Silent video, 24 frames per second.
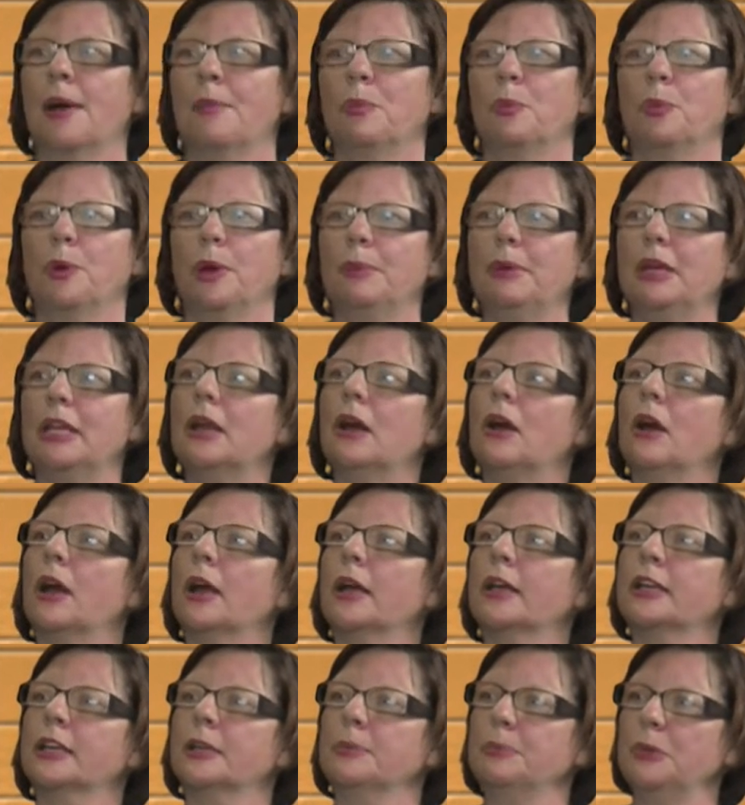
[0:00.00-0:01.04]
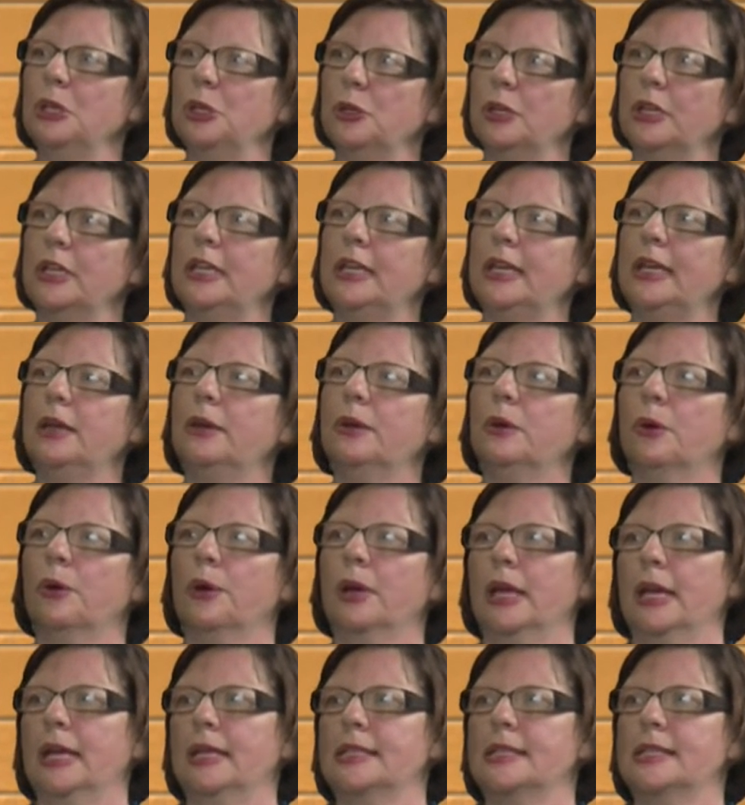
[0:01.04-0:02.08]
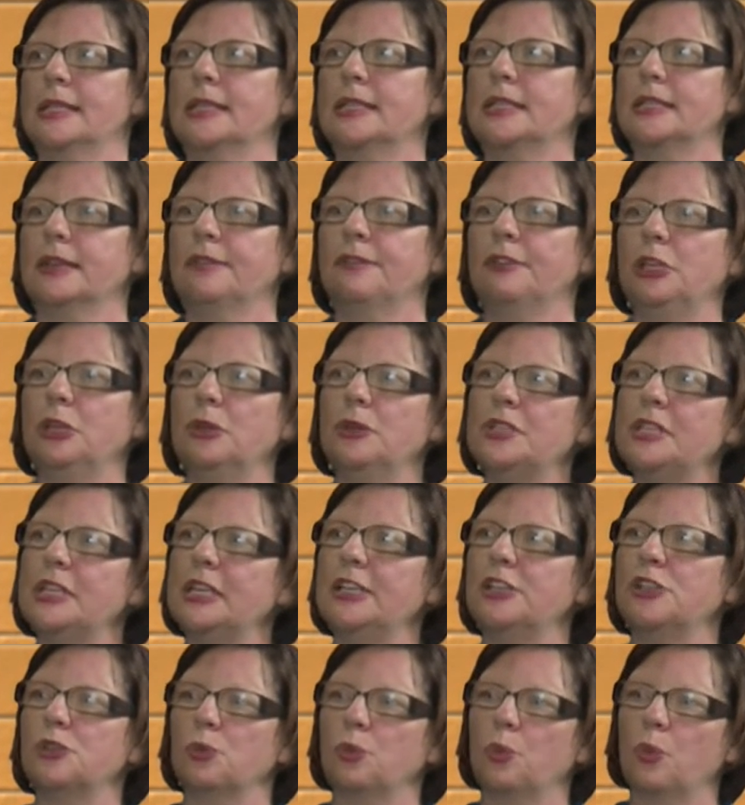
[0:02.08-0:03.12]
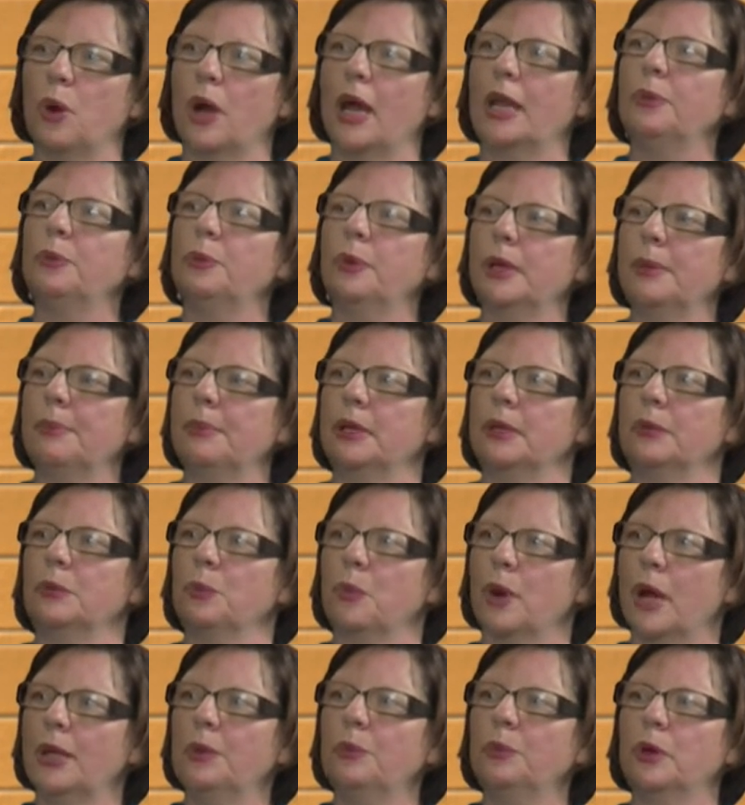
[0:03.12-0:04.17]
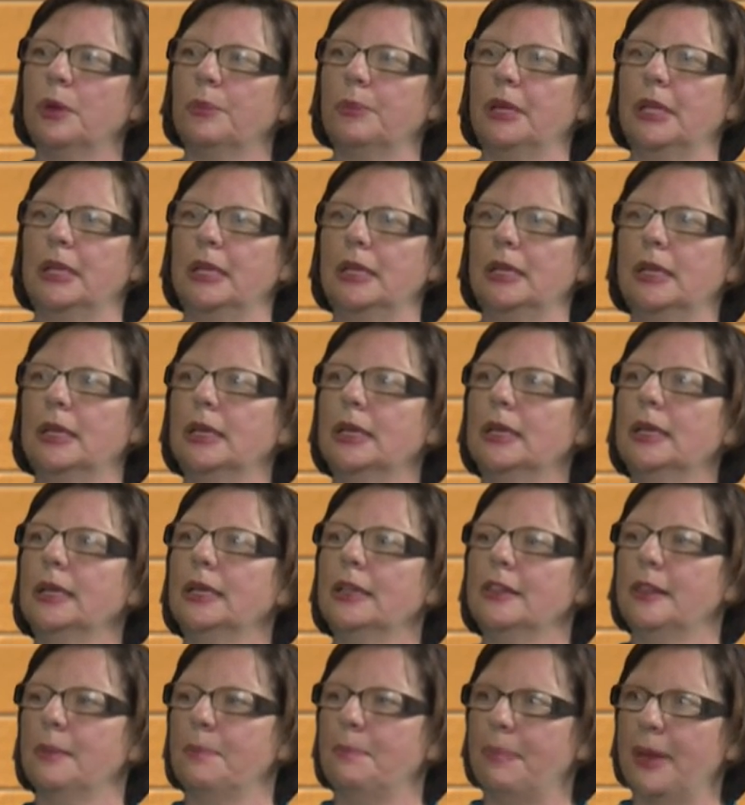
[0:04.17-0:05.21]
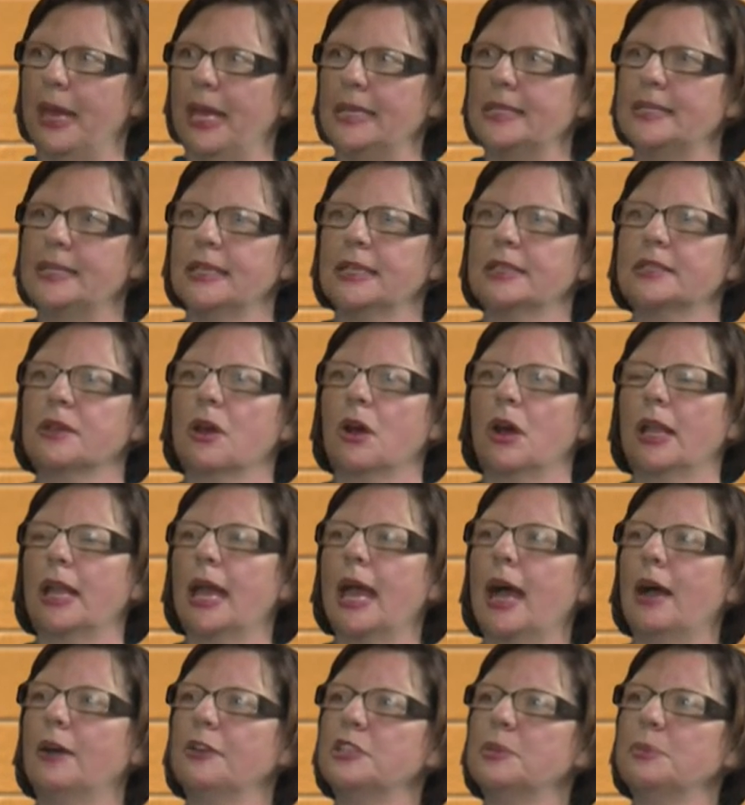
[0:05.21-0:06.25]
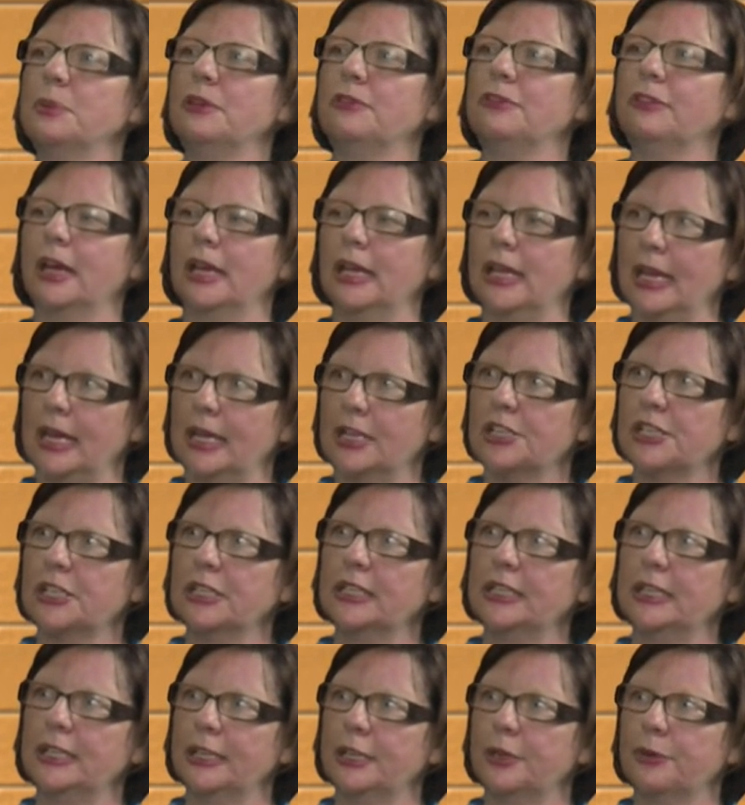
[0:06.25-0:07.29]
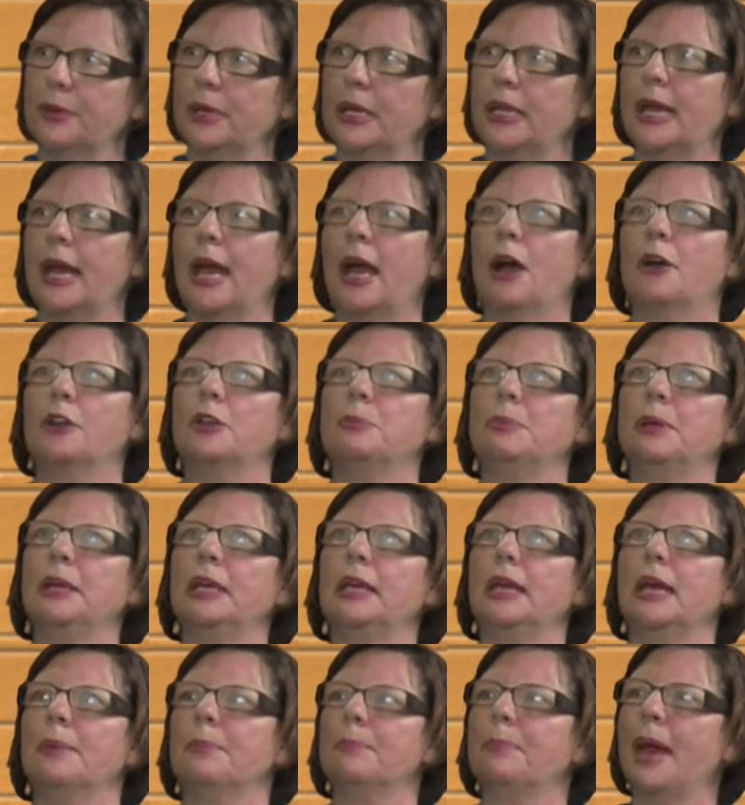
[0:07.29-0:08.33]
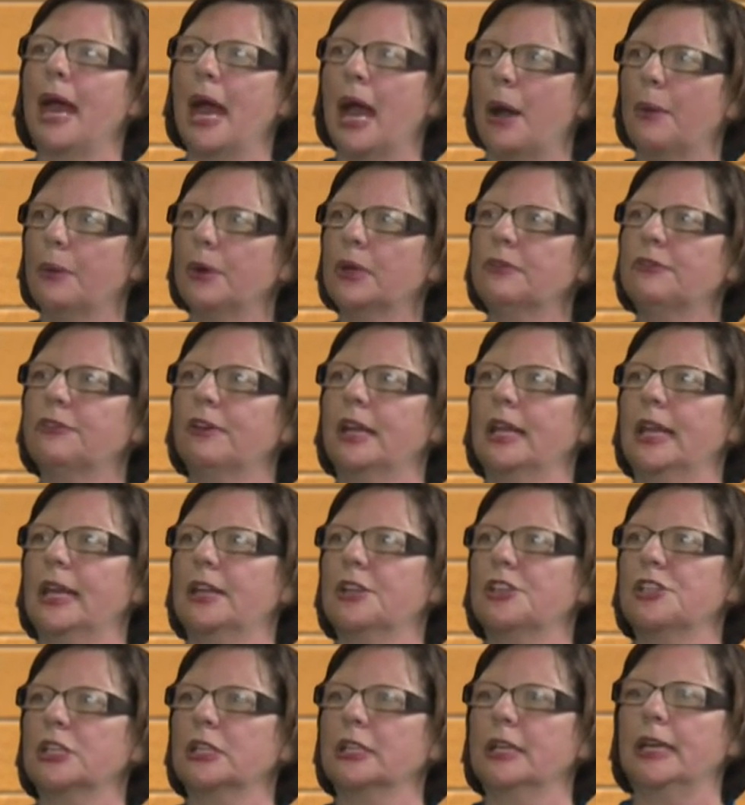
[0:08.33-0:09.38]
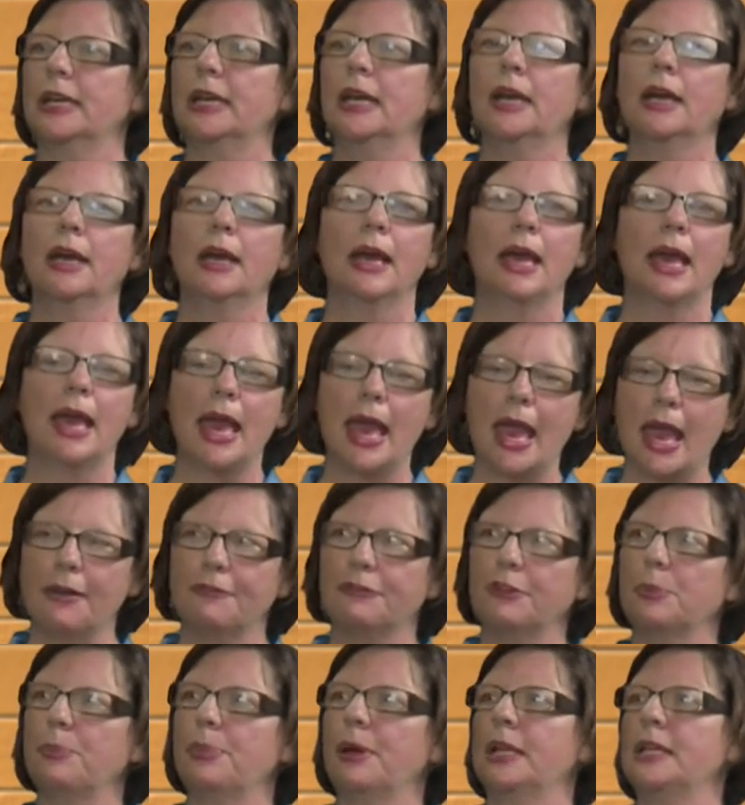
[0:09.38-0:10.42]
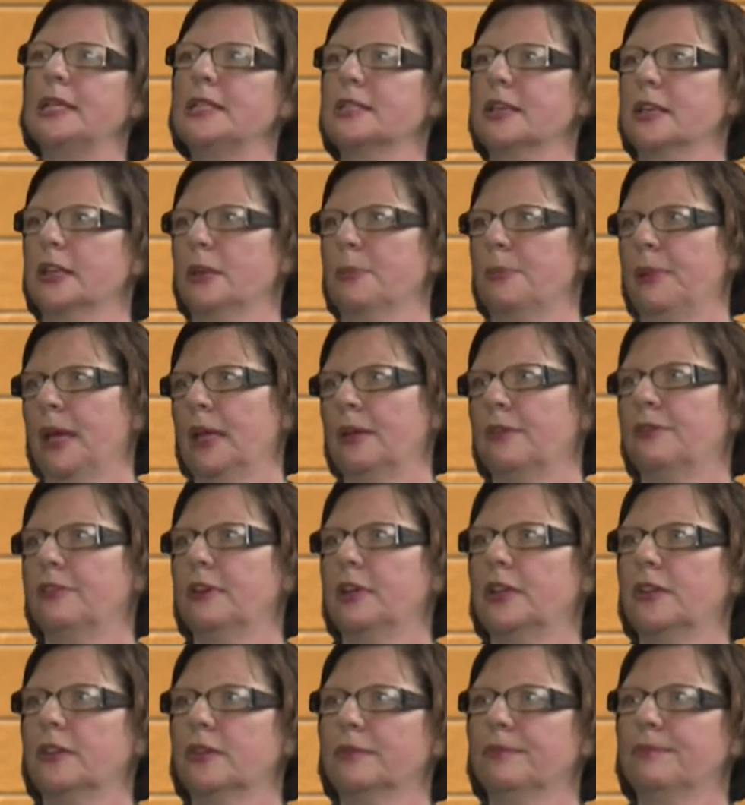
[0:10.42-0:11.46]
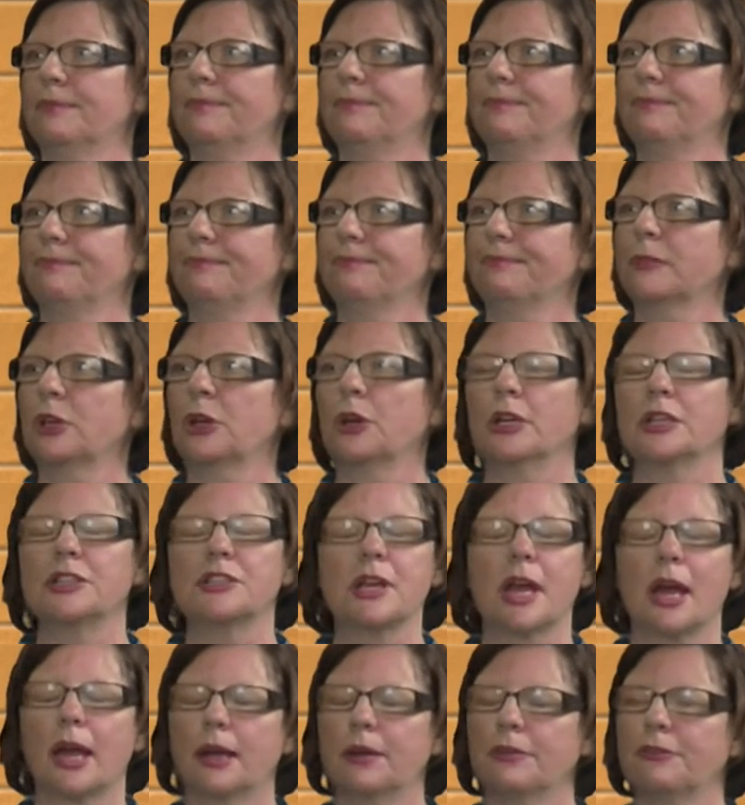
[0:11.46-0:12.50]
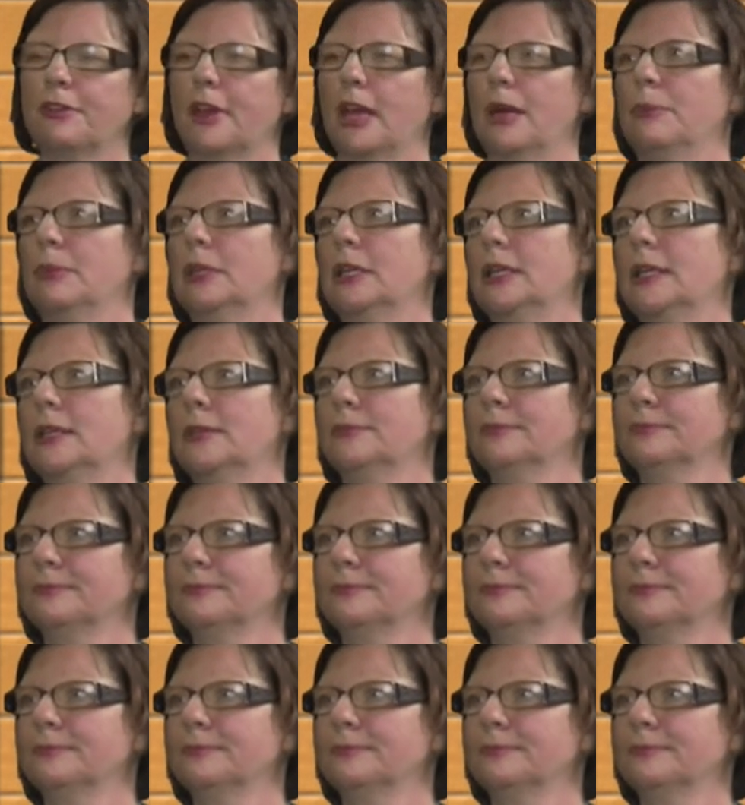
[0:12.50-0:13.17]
Women are community oriented. If you teach one woman the basics on how to be financially literate, how to be empowered financially, everybody's going to benefit. Her entire family.